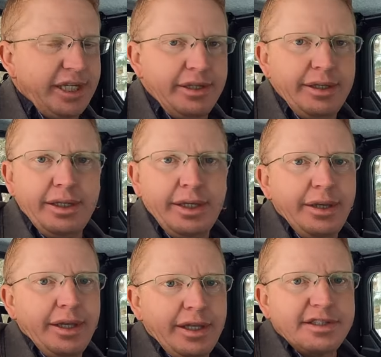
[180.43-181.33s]
but
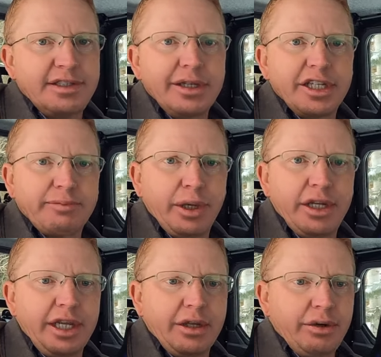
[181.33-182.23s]
it still gets
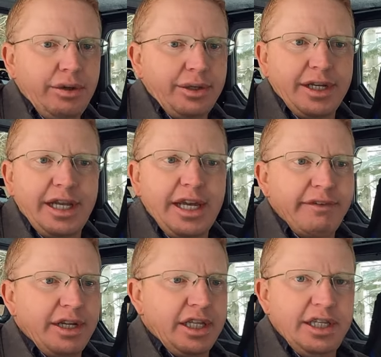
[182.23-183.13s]
pretty dang cold. And
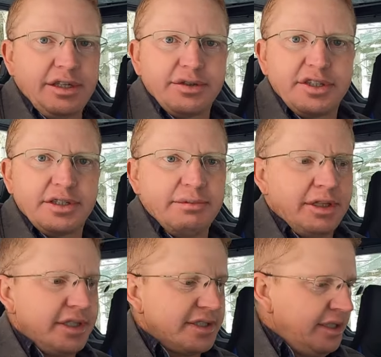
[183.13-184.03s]
having a heater system
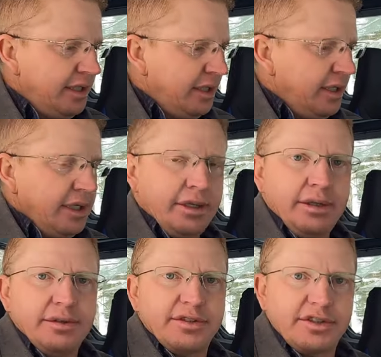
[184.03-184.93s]
in this,
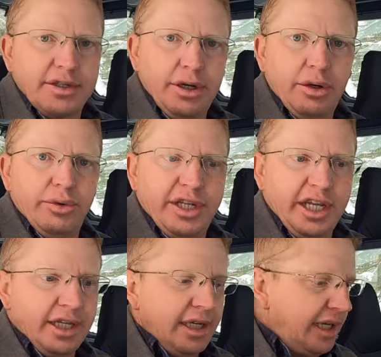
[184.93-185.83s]
so
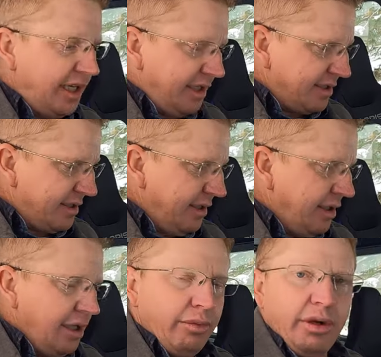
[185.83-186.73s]
dang nice.
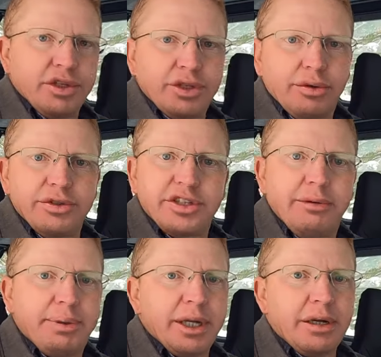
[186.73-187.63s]
We were just cruising
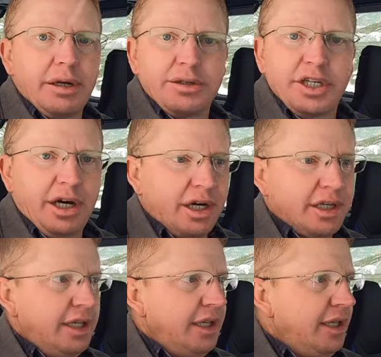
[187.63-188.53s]
up here,
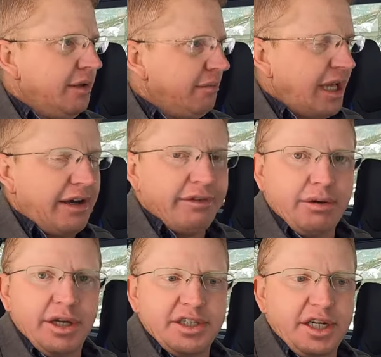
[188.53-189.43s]
talking, having a
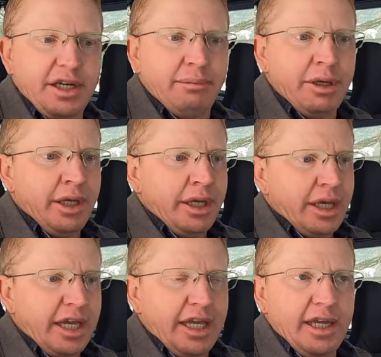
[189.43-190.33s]
great time,
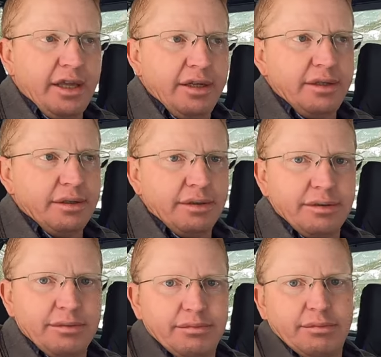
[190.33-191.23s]
and
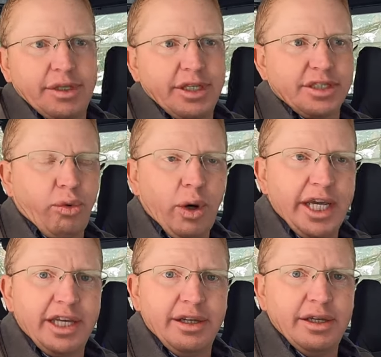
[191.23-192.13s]
it's
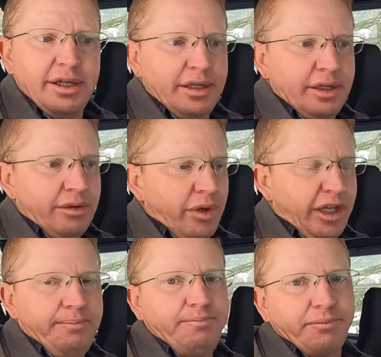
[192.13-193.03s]
quiet.
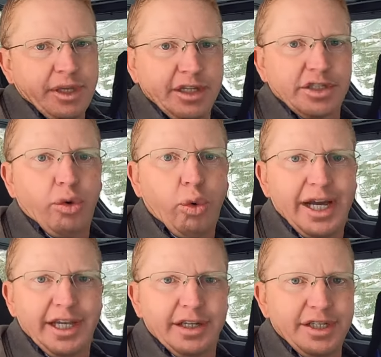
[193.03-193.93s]
Well, it's
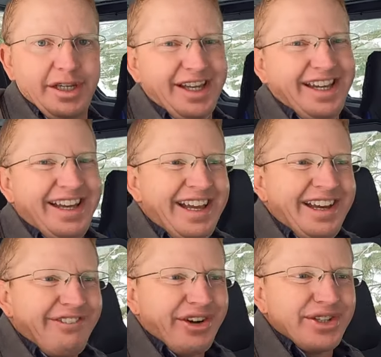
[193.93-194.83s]
quiet
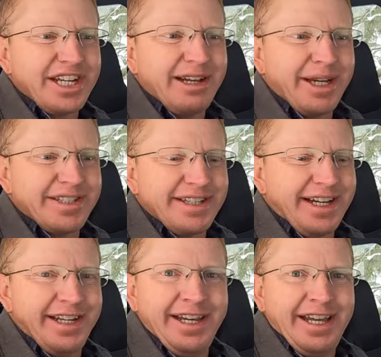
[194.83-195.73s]
for a
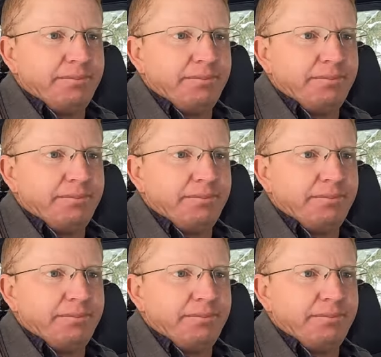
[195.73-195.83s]
side-by-side.